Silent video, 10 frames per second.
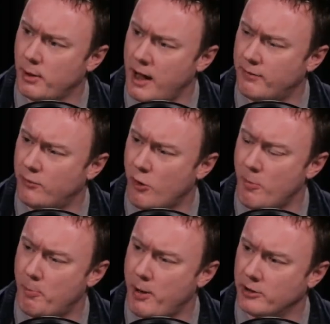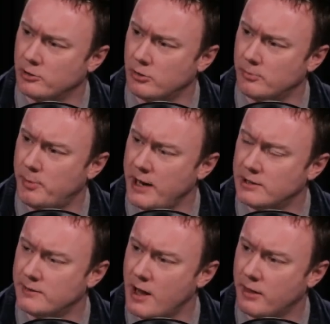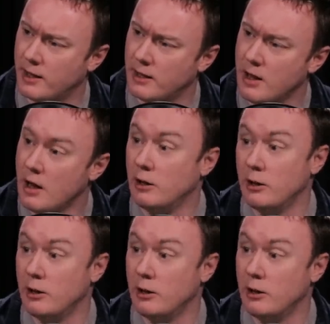platform puzzle piece of nothing. It